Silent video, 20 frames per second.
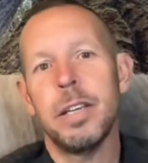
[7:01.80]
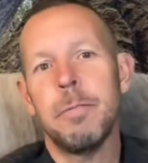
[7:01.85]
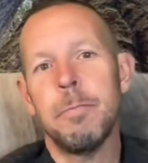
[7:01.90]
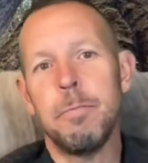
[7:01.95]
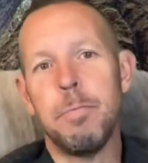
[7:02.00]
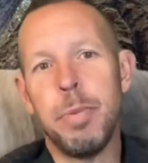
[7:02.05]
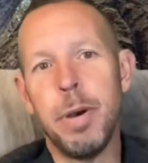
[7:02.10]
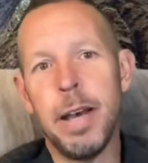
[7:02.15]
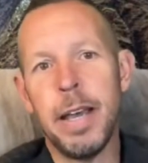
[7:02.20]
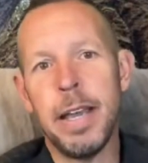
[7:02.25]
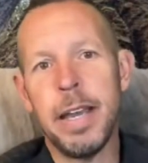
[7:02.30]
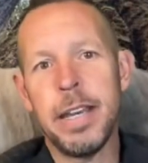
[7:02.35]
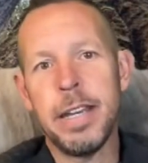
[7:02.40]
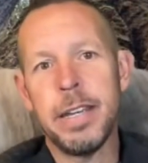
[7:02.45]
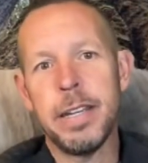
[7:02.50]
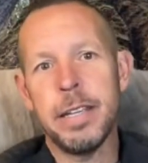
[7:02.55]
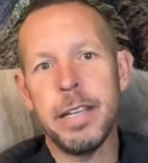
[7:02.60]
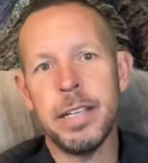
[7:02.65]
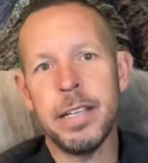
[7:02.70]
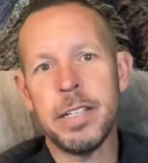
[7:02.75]
but
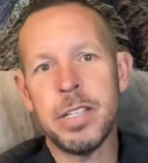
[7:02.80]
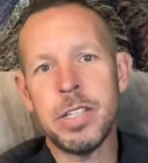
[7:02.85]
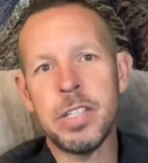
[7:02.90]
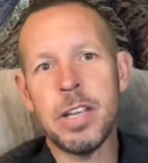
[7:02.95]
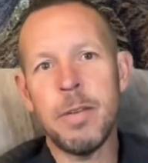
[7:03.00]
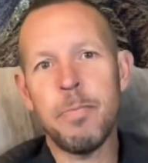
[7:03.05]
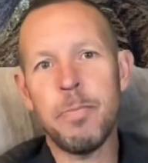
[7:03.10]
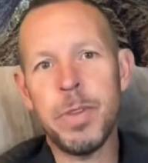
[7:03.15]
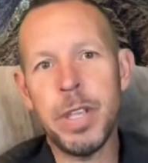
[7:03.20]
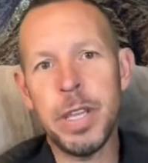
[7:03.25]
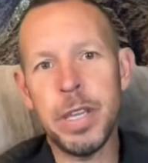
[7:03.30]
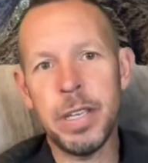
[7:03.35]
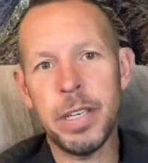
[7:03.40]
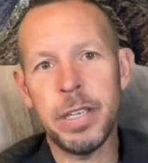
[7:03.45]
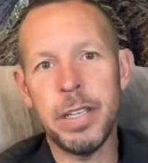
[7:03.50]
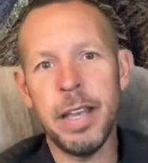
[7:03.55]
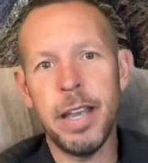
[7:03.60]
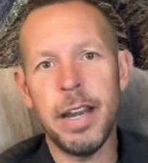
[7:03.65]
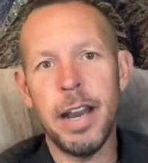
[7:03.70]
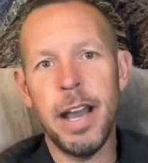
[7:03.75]
it's
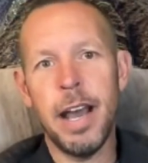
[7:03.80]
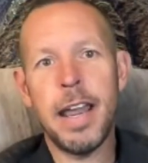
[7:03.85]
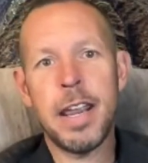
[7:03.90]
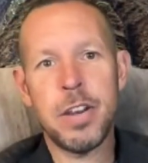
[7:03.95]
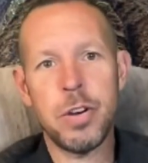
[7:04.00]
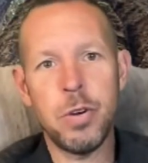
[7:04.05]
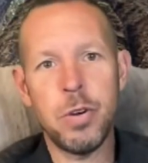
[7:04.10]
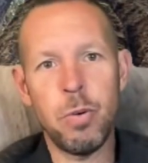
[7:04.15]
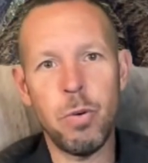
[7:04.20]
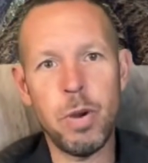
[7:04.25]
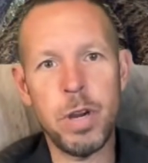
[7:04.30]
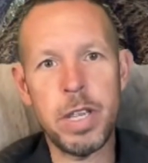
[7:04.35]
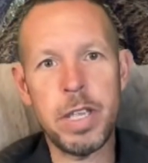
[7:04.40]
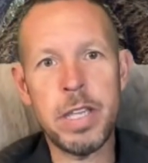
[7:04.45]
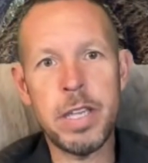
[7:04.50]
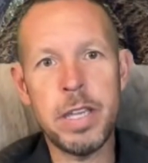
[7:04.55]
something that I agree